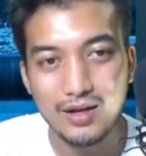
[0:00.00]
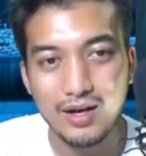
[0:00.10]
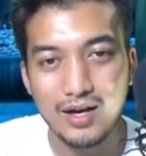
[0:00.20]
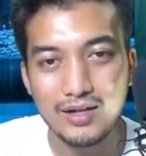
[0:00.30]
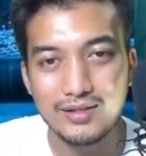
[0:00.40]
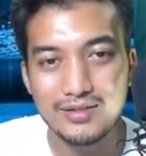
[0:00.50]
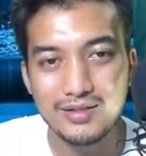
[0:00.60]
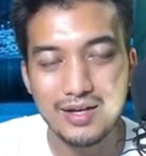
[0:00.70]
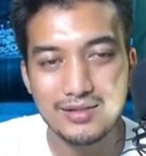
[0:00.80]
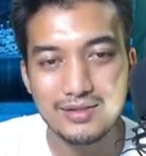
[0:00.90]
Ah, there's
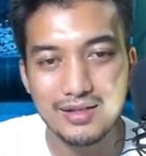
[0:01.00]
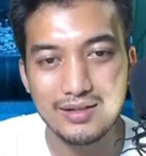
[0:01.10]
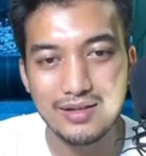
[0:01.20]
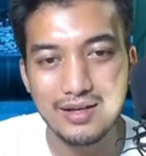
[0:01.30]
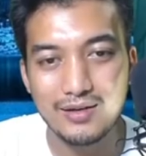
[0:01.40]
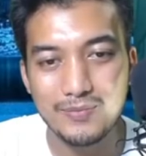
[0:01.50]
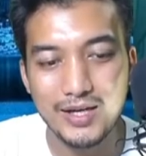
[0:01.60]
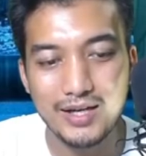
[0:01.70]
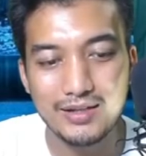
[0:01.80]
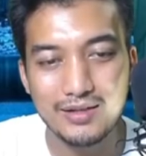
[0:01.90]
a cutscene. Ah, oh,
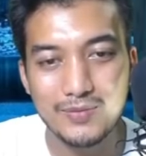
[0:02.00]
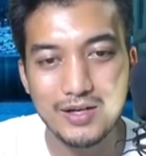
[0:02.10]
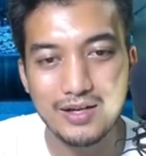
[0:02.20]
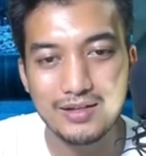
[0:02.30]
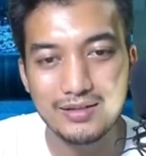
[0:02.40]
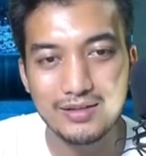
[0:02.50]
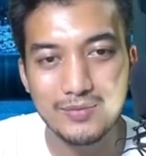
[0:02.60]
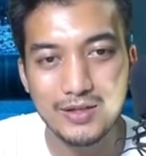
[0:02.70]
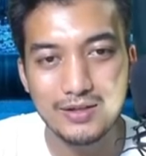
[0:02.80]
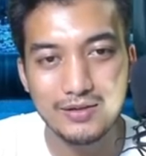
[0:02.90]
man, come on,
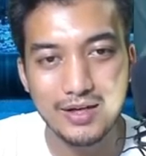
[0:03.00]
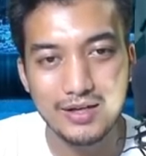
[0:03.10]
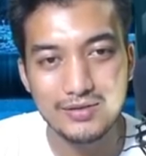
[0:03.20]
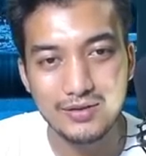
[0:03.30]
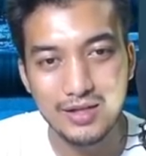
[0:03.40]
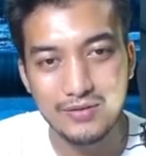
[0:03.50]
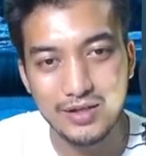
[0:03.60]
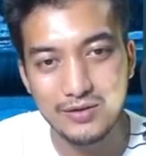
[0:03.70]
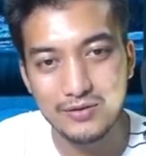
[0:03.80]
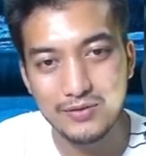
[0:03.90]
come on. Okay, so there we
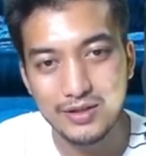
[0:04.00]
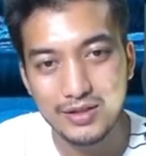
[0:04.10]
go.